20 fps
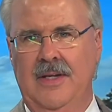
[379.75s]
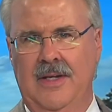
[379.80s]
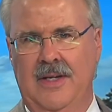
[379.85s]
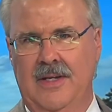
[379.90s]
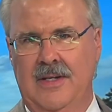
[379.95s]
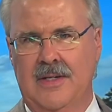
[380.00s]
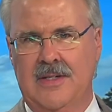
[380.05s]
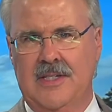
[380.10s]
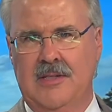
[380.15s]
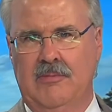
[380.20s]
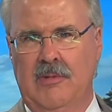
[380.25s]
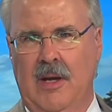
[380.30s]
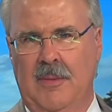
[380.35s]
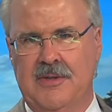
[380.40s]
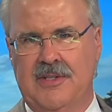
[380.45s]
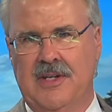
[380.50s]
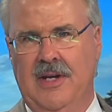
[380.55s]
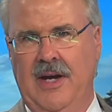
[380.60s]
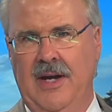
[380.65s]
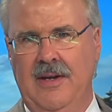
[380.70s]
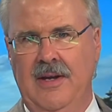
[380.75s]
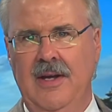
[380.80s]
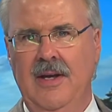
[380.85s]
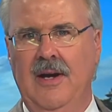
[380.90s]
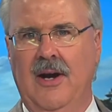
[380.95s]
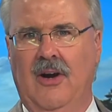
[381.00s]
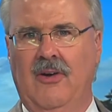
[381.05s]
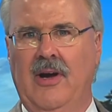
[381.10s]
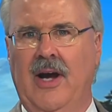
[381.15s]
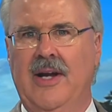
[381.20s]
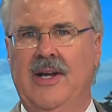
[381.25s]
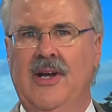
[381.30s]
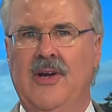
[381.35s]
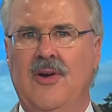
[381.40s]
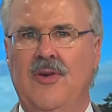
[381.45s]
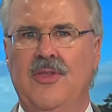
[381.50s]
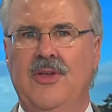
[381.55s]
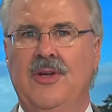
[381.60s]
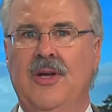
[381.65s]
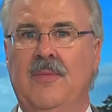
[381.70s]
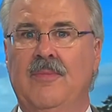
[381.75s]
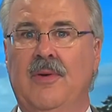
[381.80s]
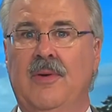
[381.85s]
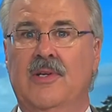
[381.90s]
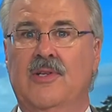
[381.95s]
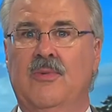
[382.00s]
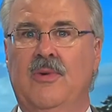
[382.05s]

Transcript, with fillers: is the website. All right, here are the numbers.